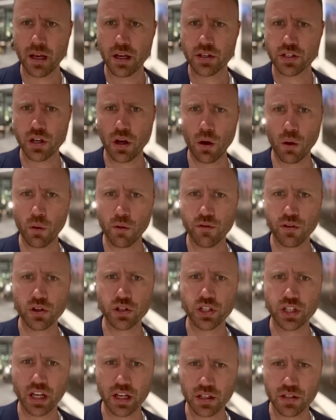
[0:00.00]
So
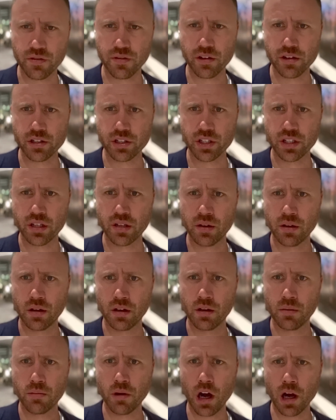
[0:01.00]
first things first,
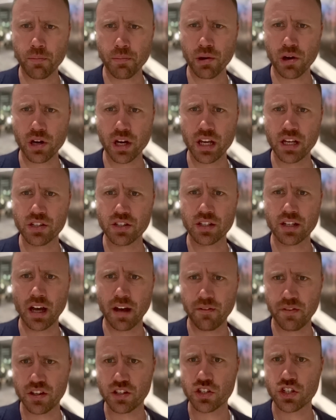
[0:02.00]
Brock Purdy is
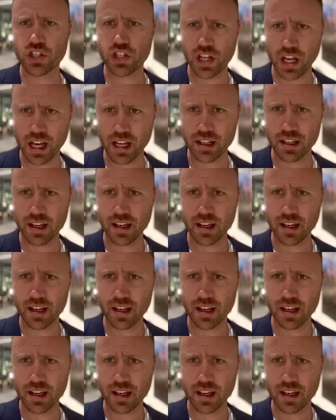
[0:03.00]
tough as shit.